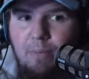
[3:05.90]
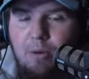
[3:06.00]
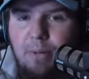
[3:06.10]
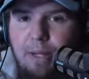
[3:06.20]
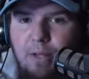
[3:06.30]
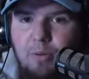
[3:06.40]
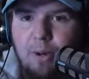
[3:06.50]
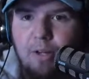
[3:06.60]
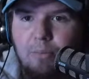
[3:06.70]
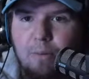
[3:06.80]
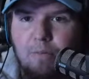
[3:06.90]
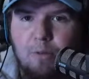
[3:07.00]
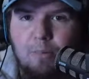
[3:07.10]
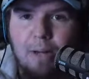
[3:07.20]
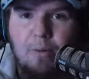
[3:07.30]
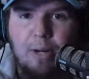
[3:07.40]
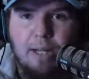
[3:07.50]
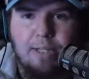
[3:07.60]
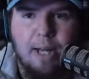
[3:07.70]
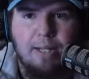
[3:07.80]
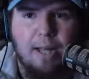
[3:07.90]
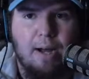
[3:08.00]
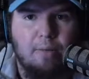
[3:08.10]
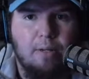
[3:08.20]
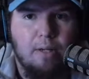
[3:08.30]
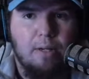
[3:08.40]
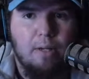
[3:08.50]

moment in the trailer, but for me, when I sat down